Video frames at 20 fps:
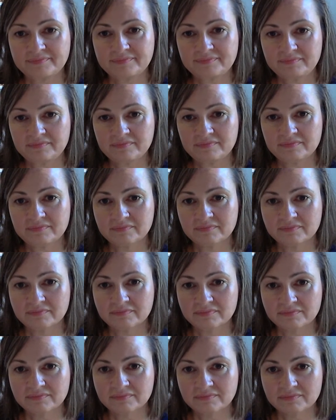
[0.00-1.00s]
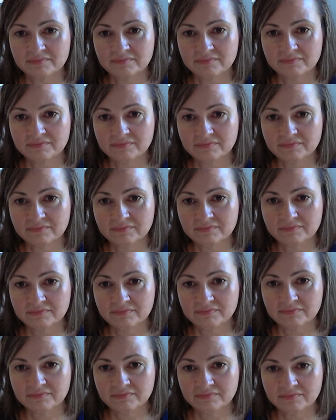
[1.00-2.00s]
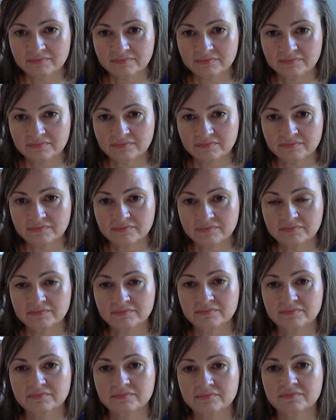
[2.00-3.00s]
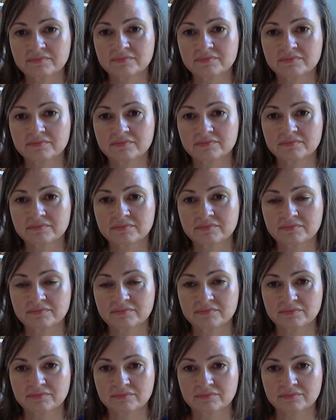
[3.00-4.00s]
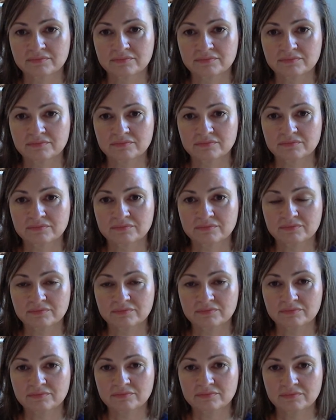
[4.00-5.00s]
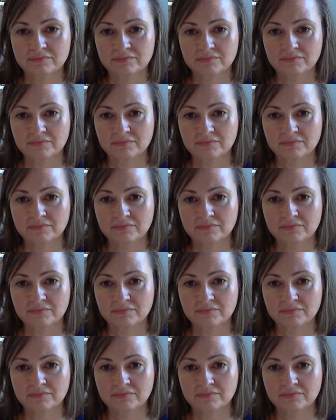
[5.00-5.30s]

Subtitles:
(silent)